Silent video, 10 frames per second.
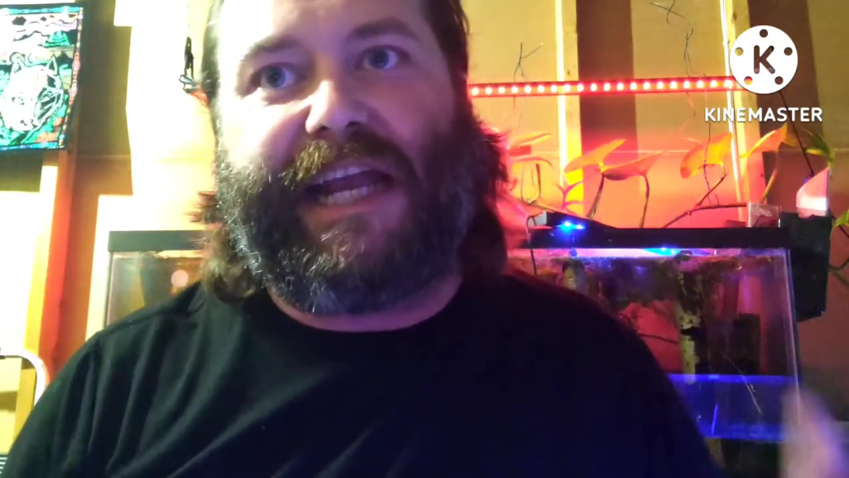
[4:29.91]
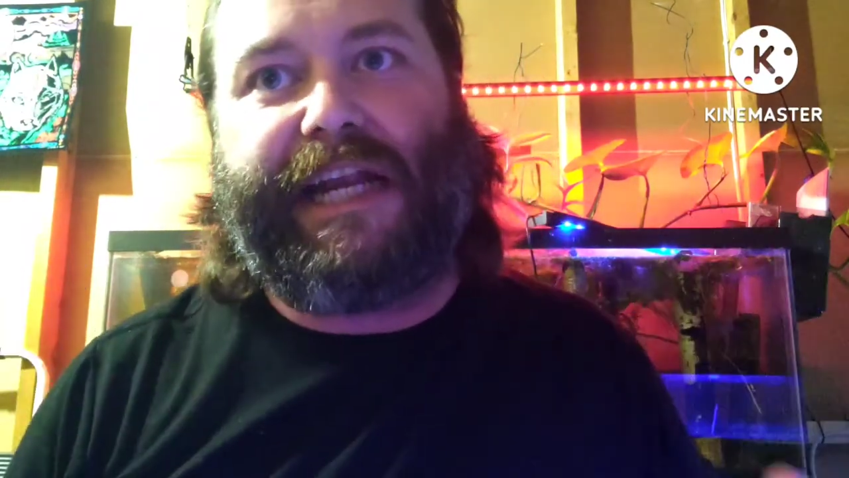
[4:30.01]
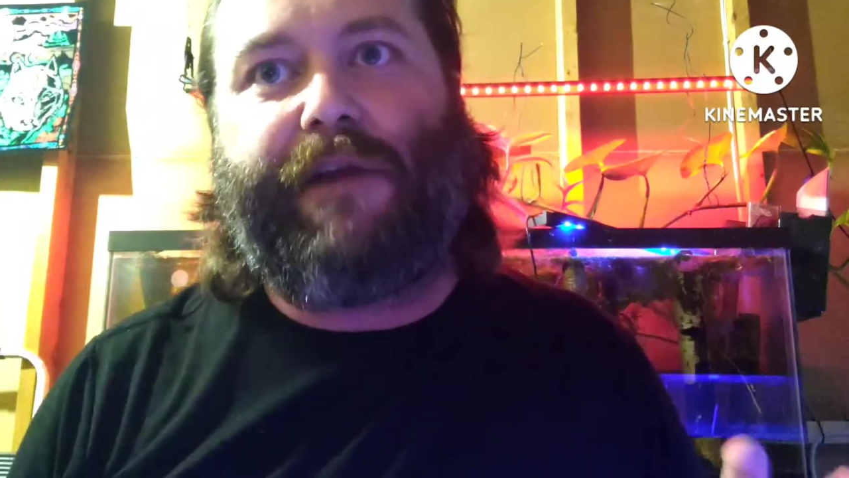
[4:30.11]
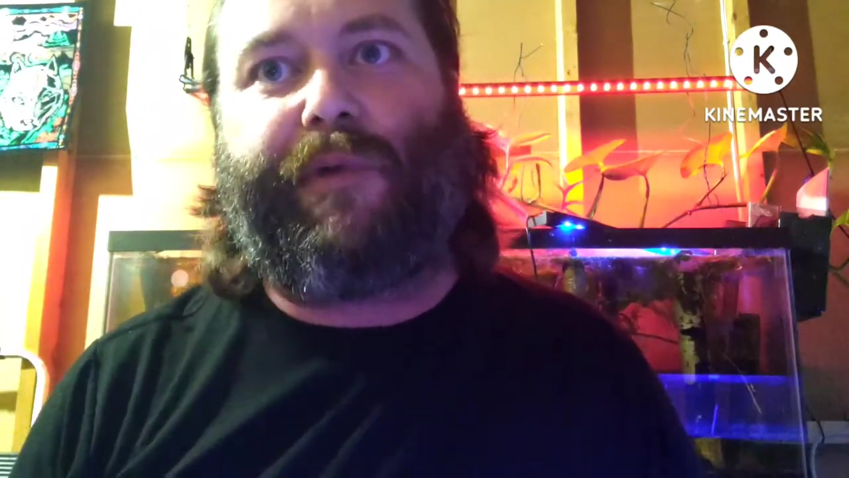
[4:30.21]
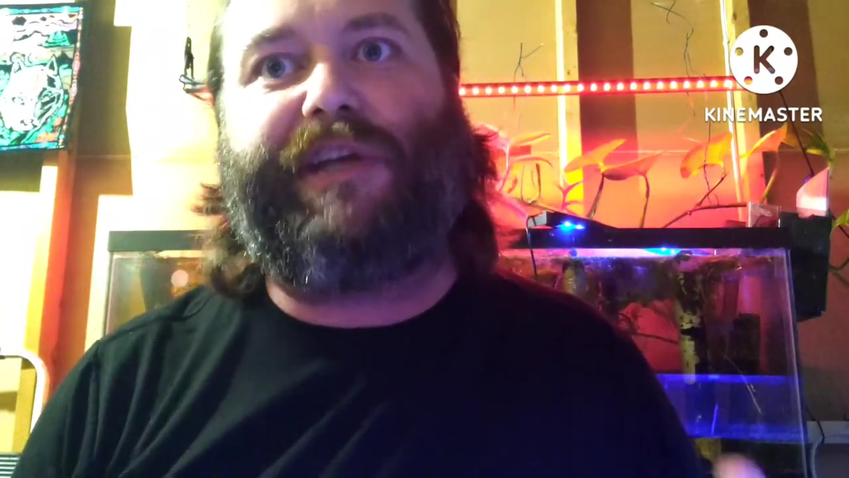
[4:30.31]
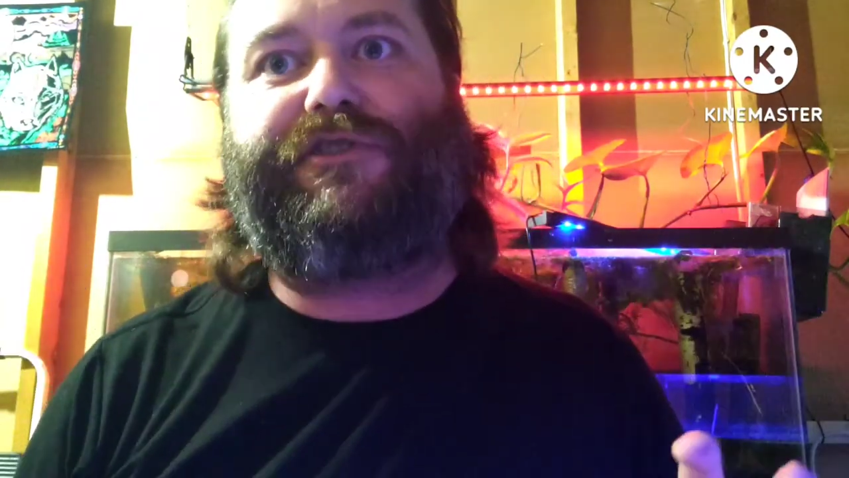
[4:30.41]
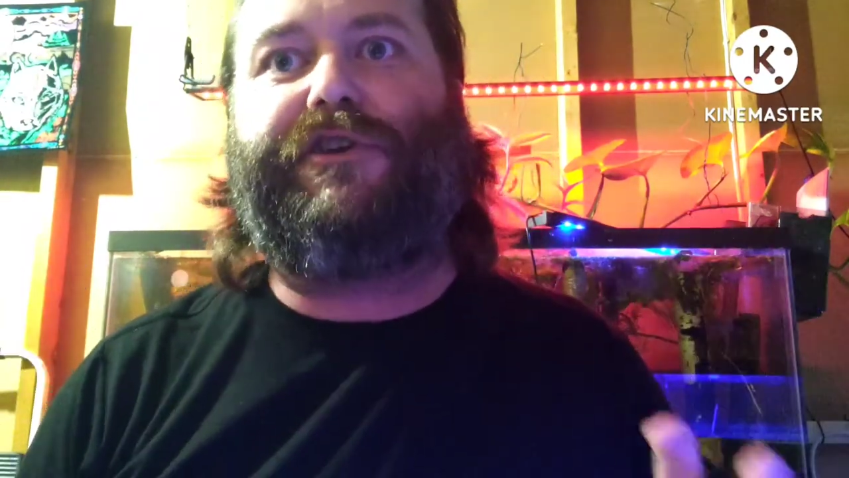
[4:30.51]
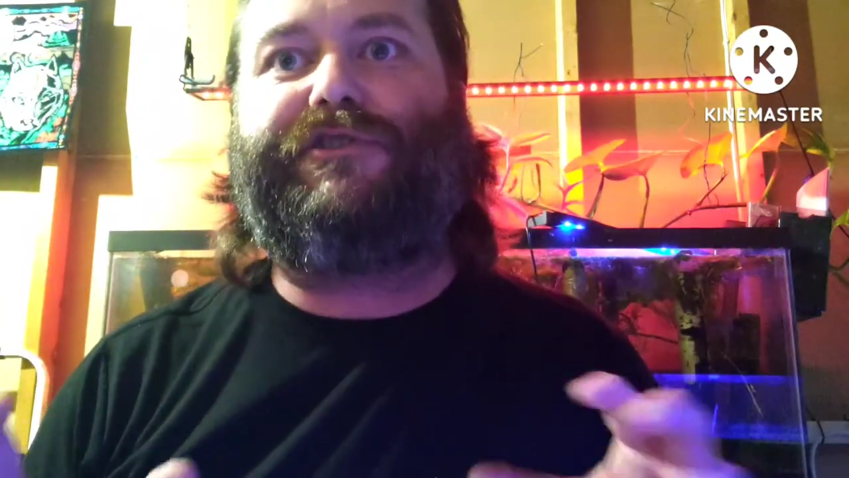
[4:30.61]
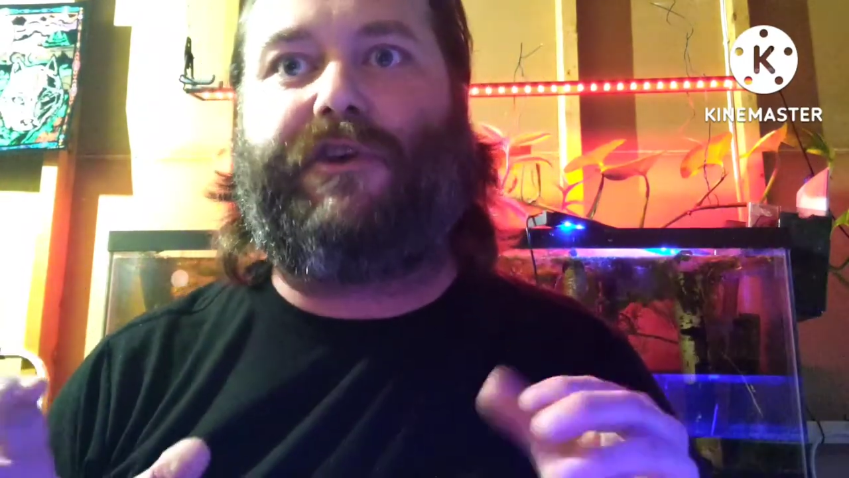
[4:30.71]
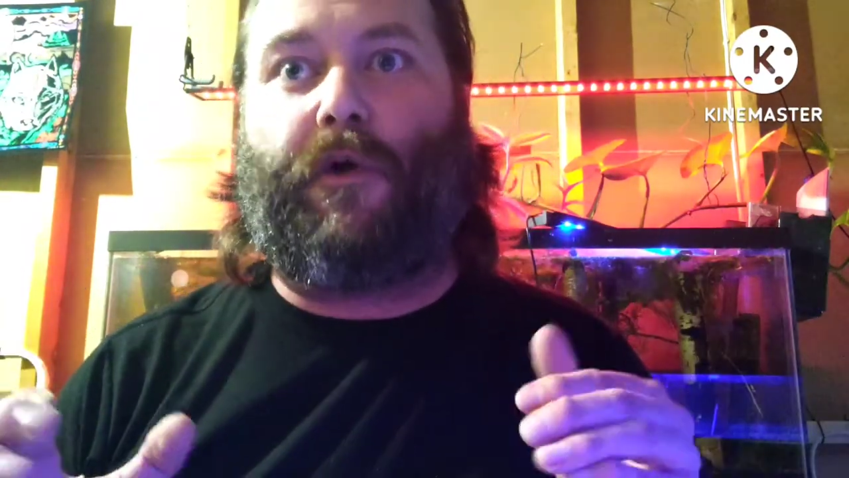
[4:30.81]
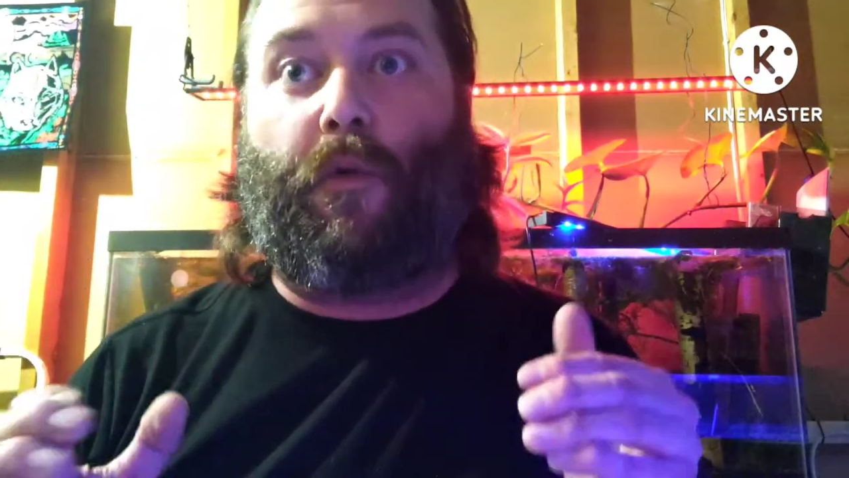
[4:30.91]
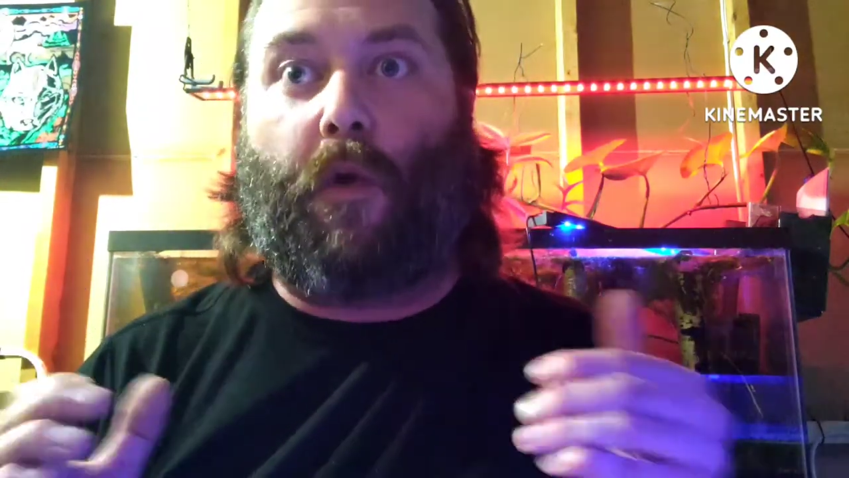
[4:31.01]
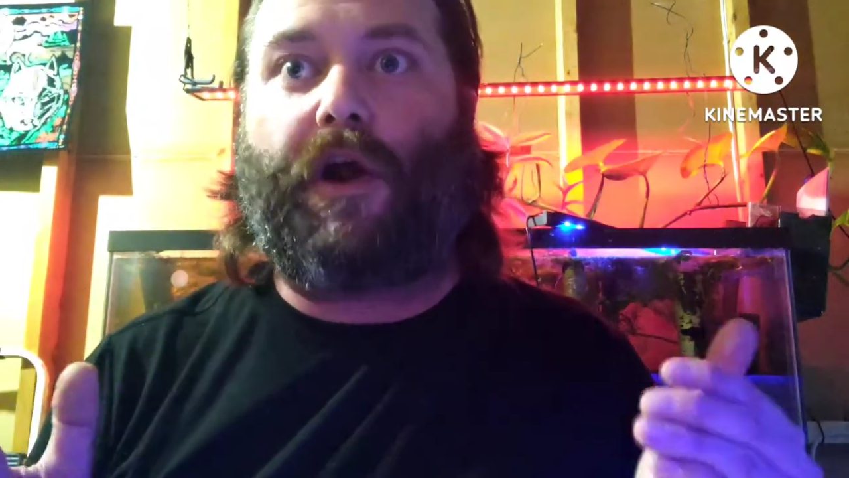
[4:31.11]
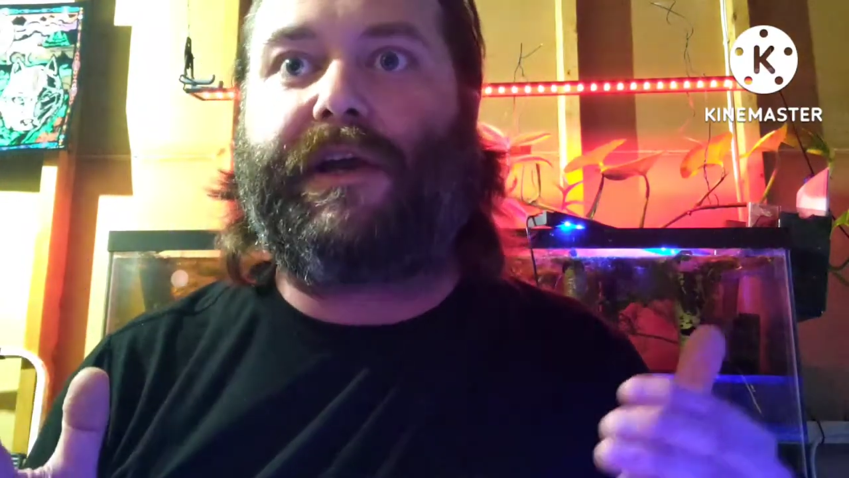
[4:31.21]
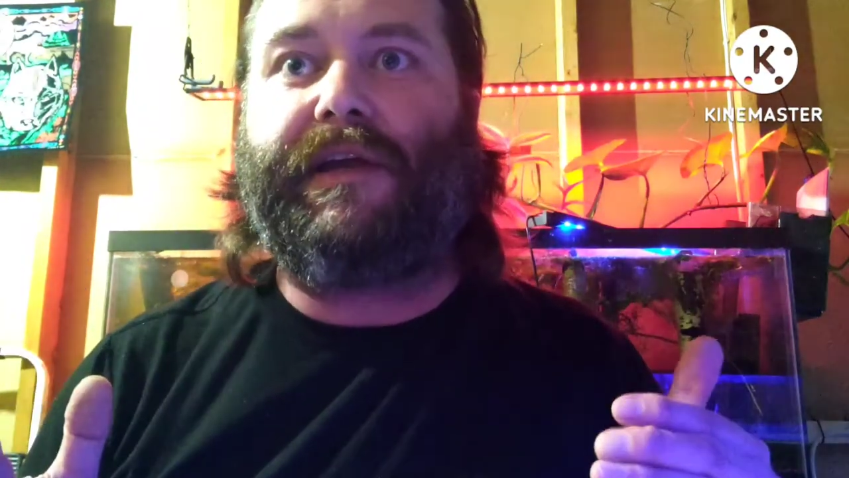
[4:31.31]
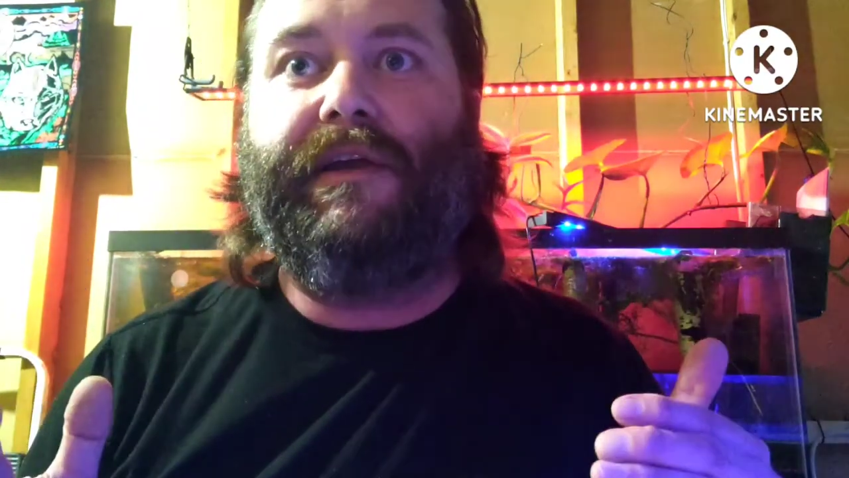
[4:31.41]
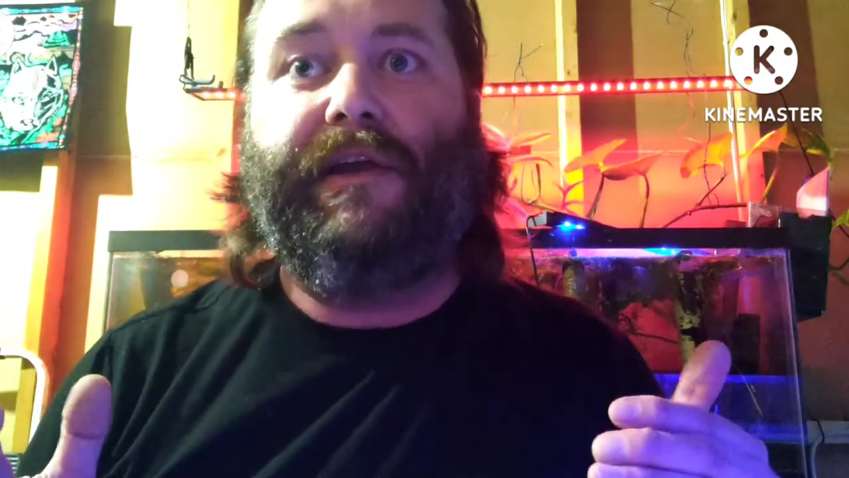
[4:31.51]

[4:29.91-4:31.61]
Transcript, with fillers: any research or work,